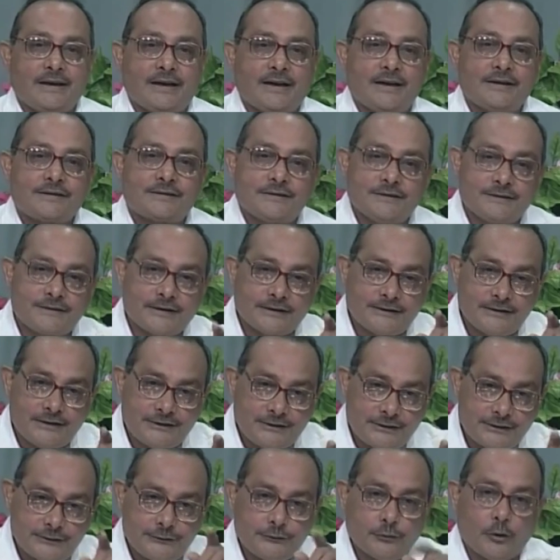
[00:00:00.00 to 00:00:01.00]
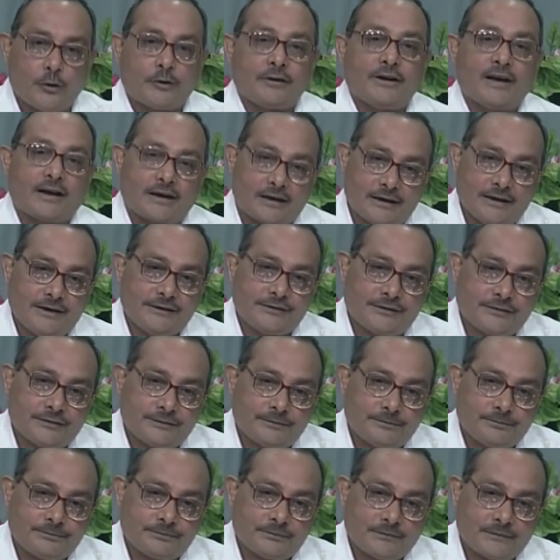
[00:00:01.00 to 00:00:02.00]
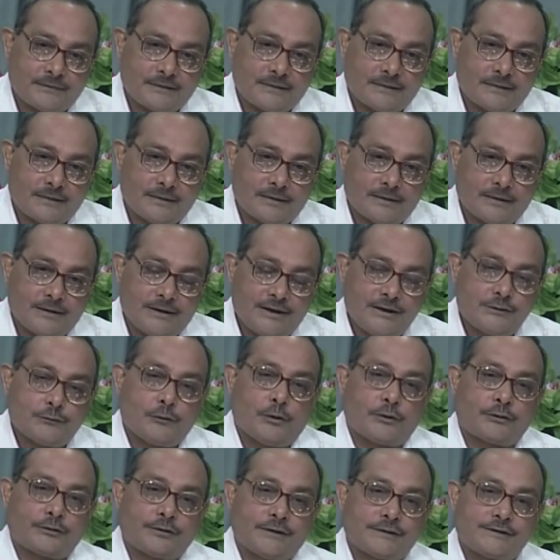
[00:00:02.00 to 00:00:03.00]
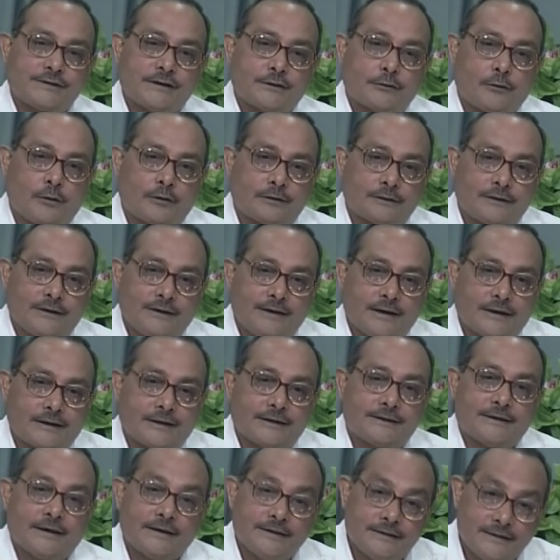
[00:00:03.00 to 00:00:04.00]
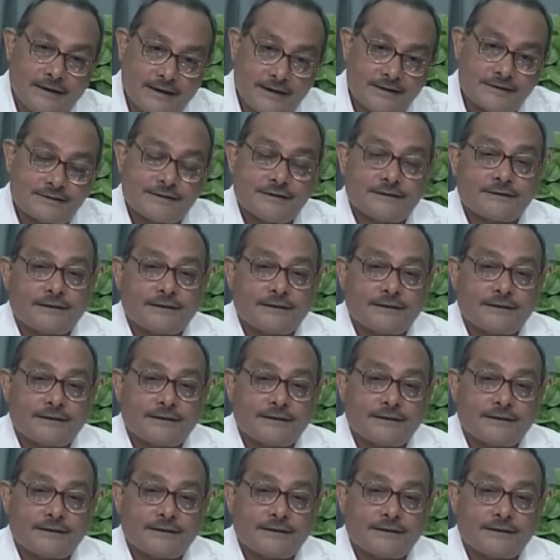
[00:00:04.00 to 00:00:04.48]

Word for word: and she says it is your necklace it was such a costly necklace and then she